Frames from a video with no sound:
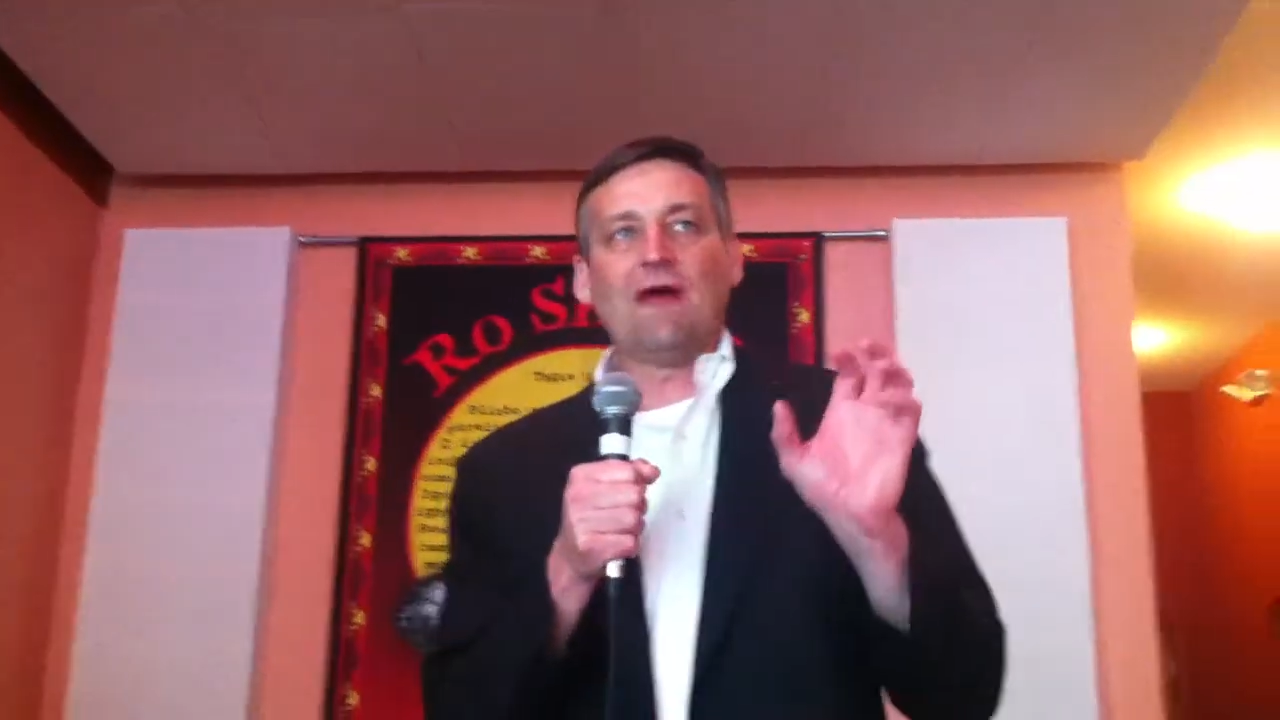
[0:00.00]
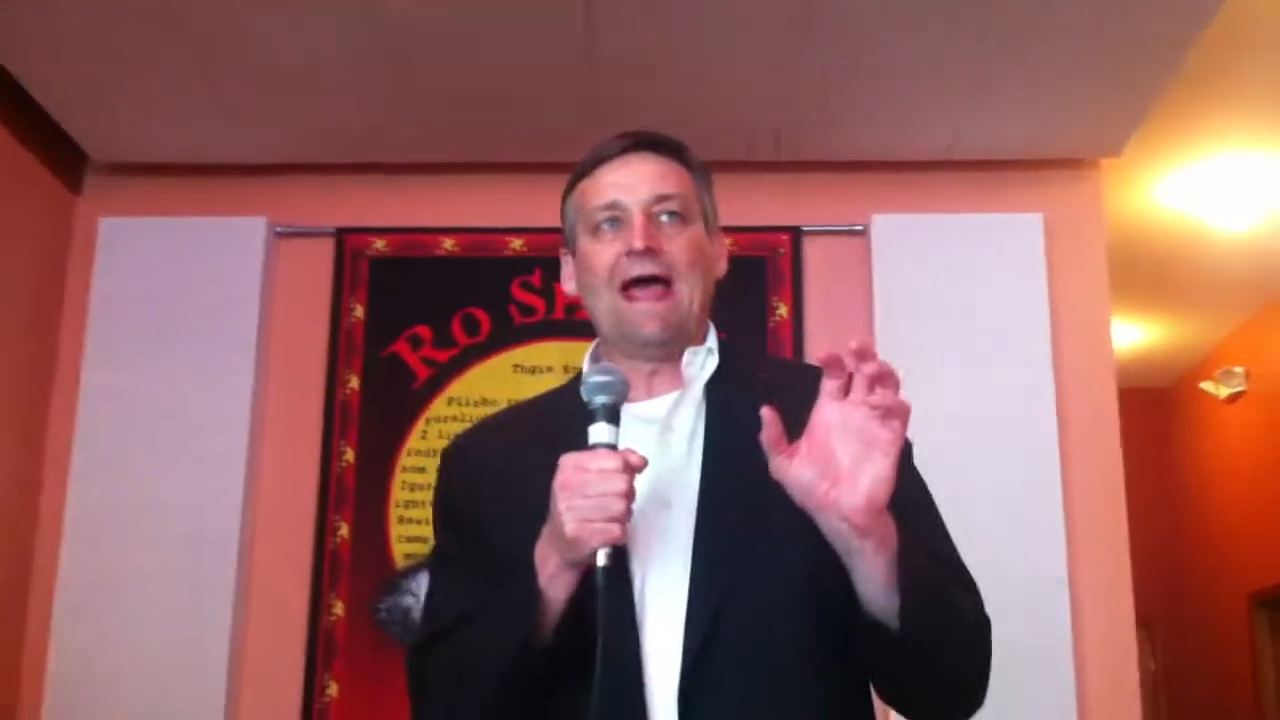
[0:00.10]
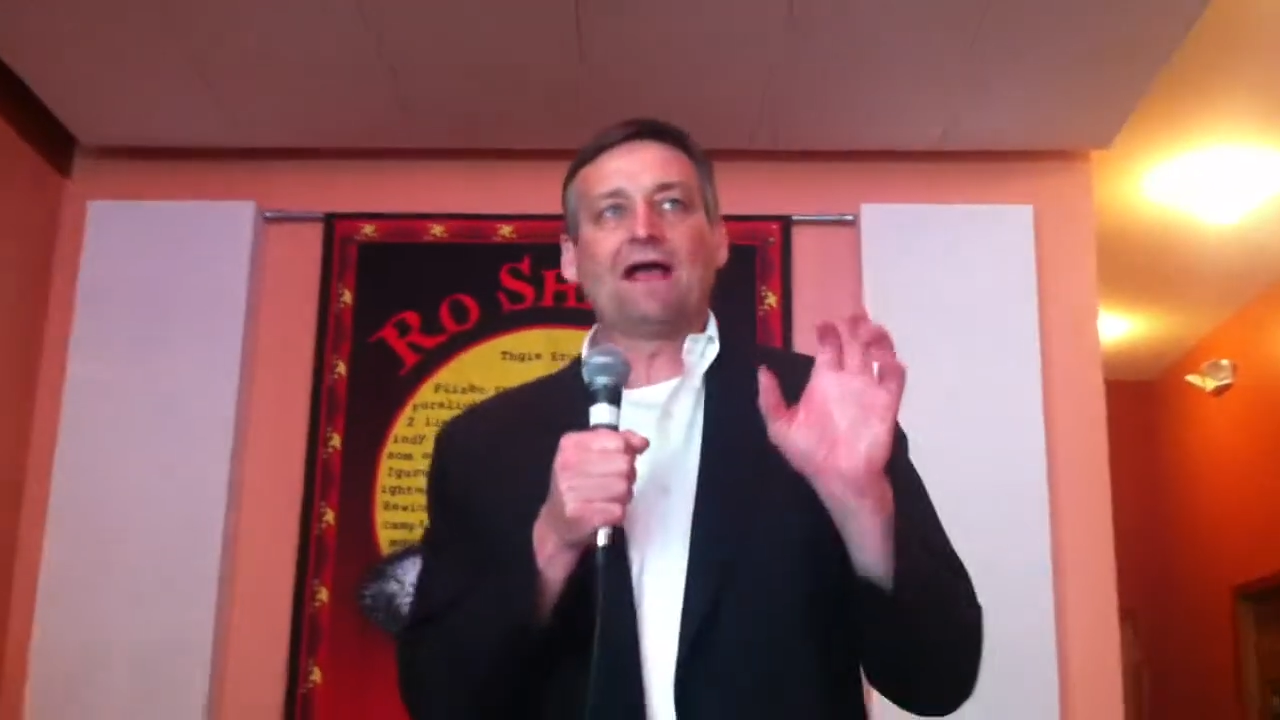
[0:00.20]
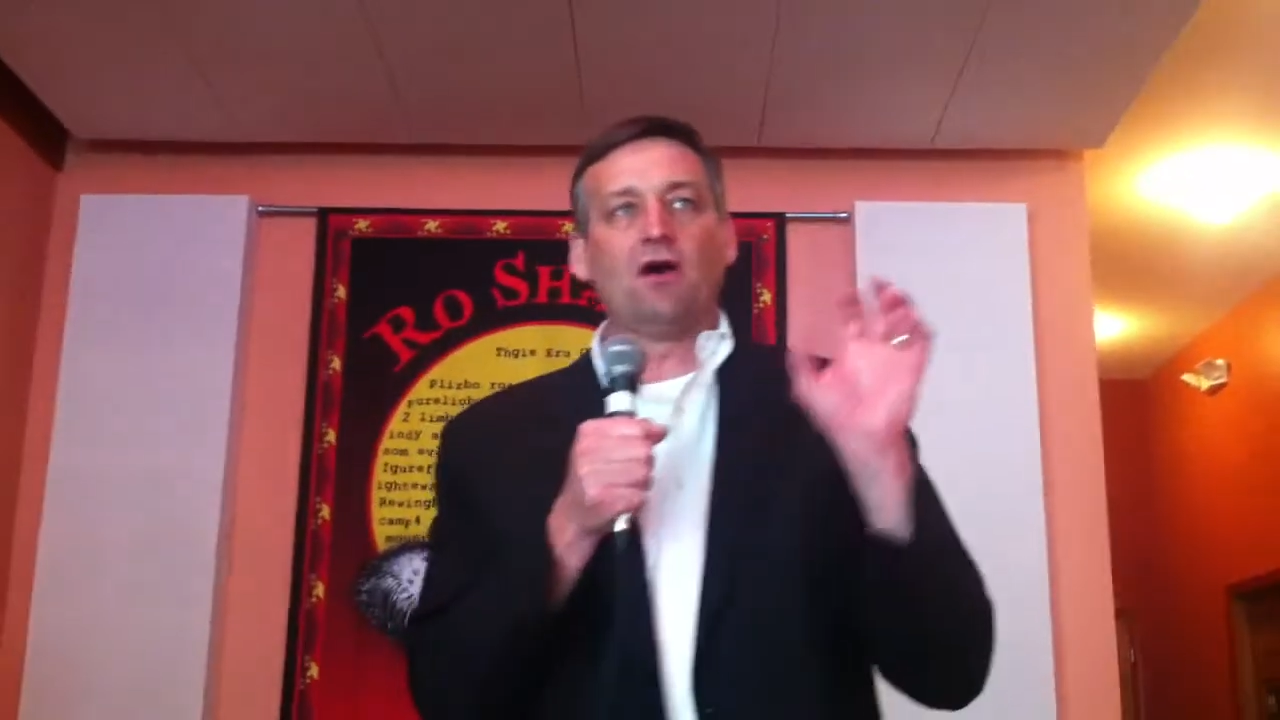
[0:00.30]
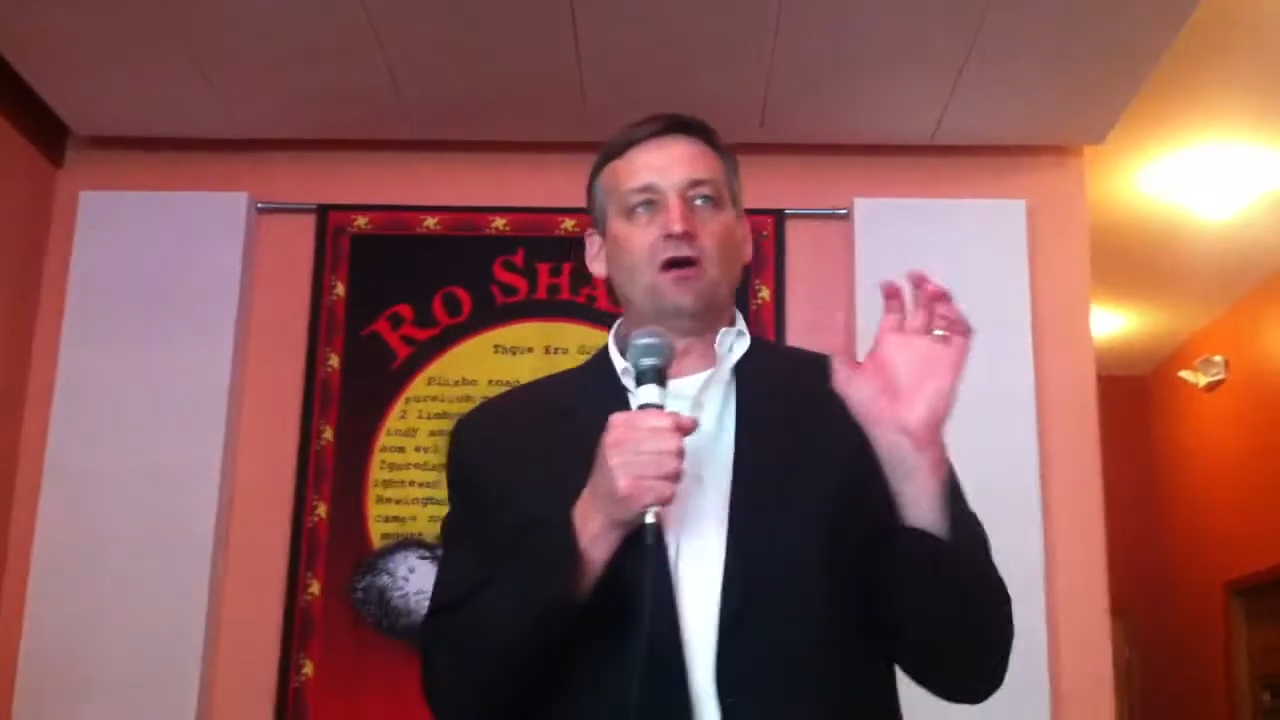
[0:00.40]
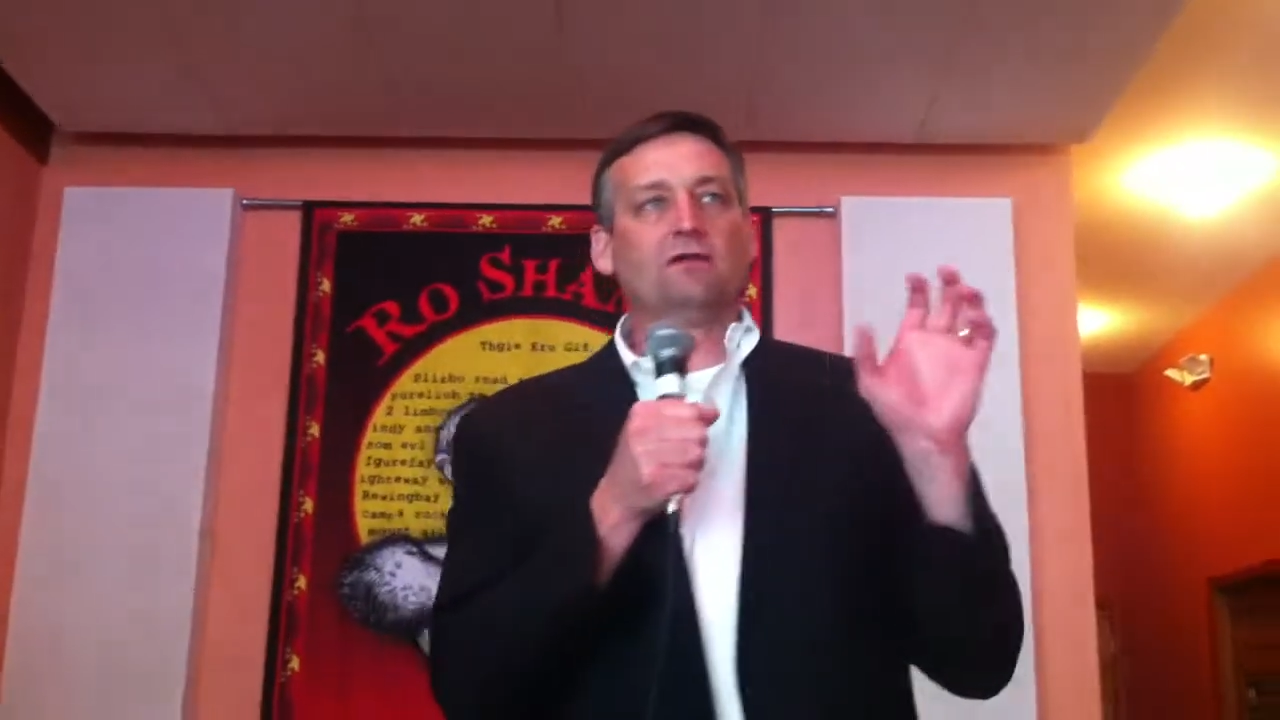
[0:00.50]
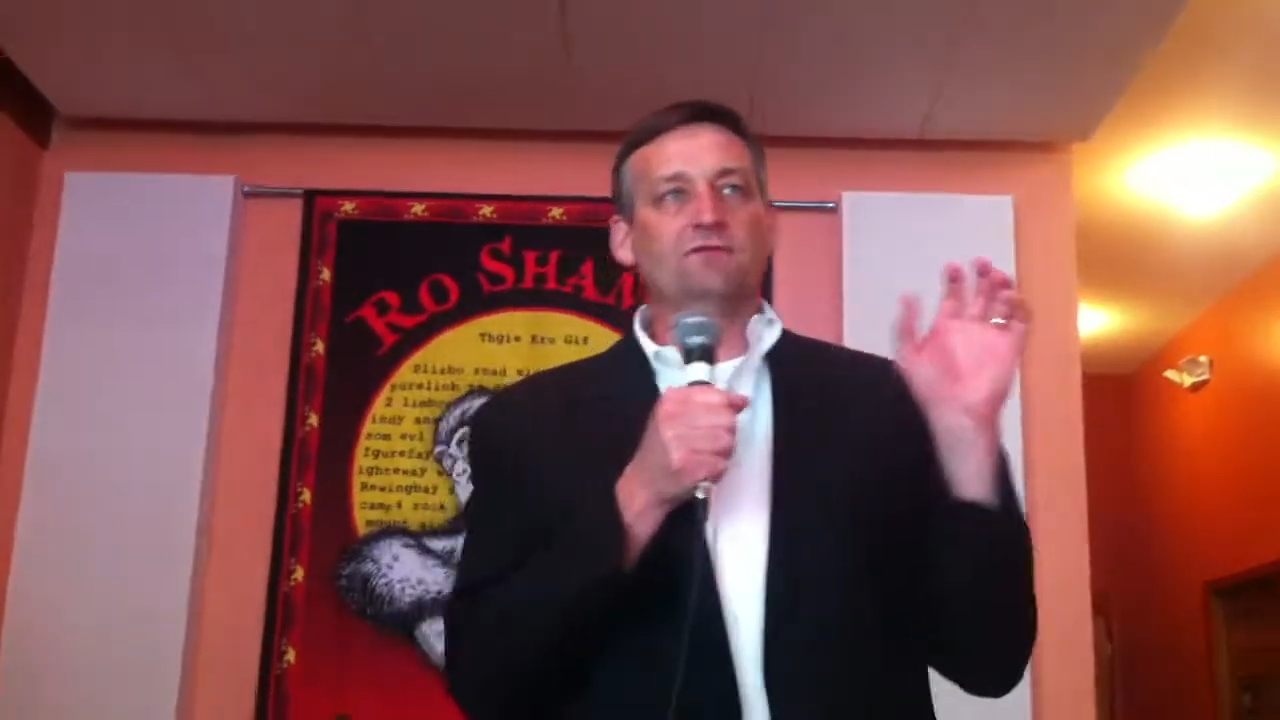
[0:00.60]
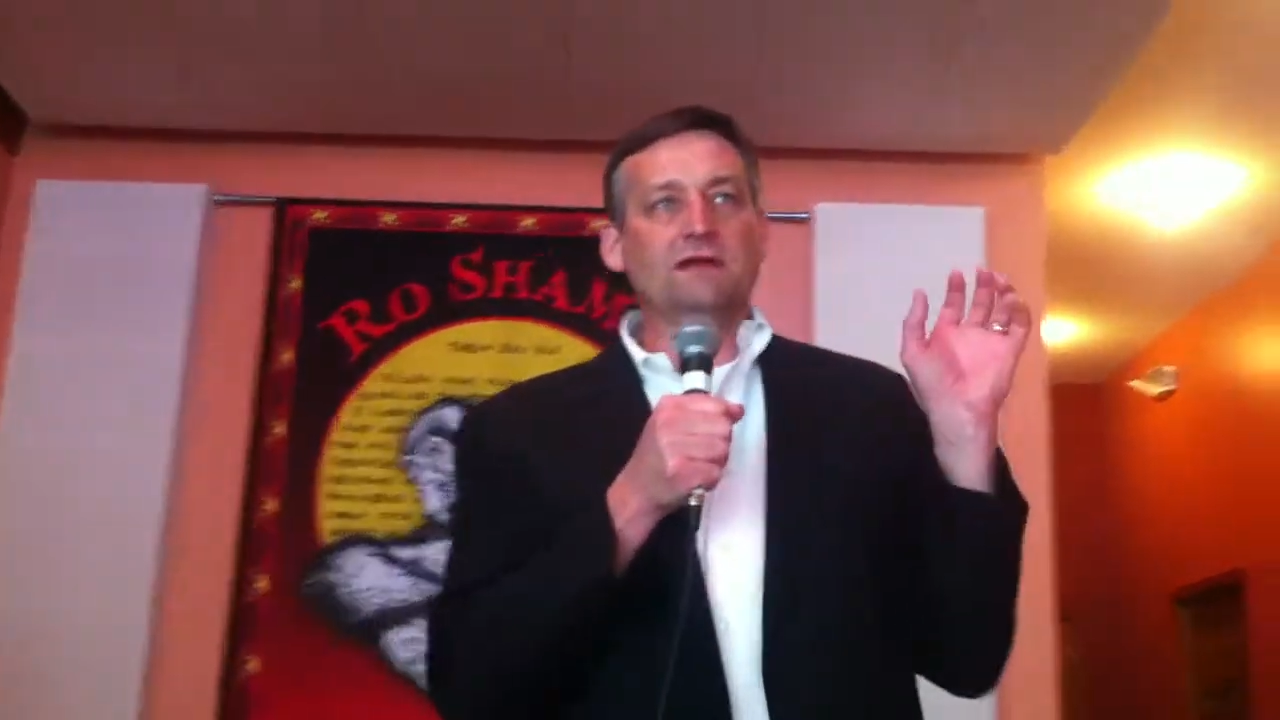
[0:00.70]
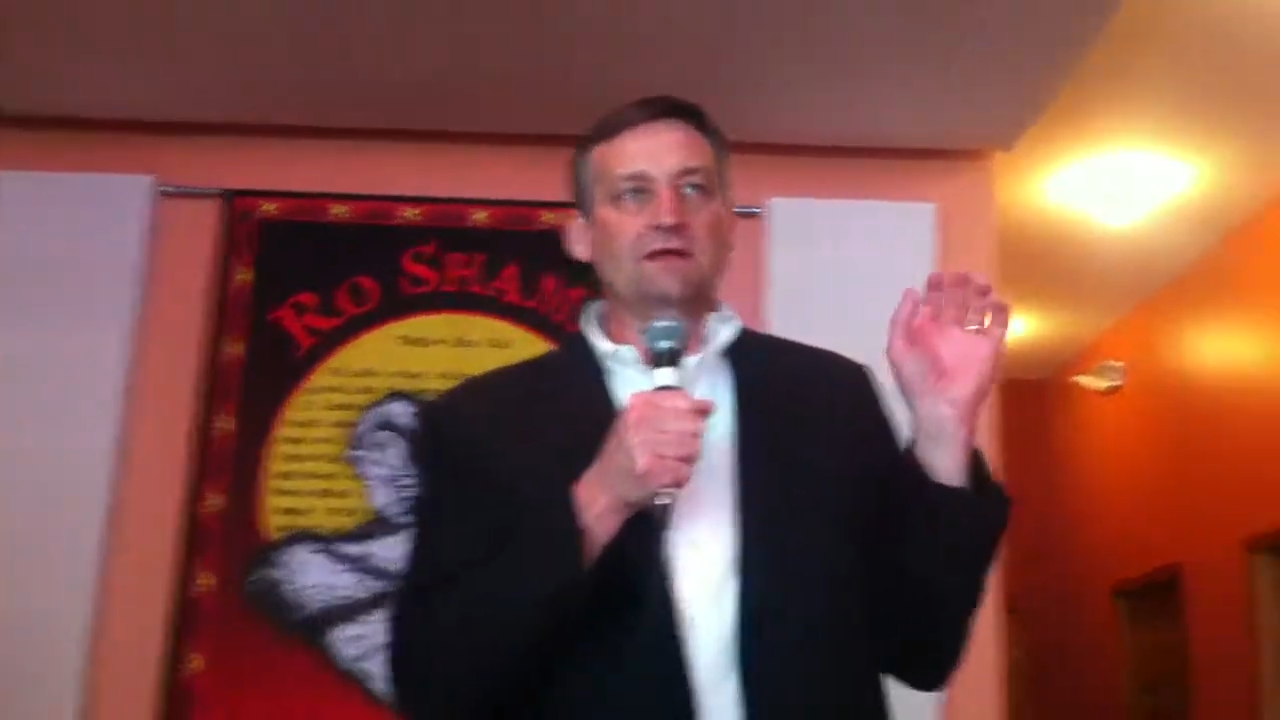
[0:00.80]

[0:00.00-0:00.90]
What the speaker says: track all of the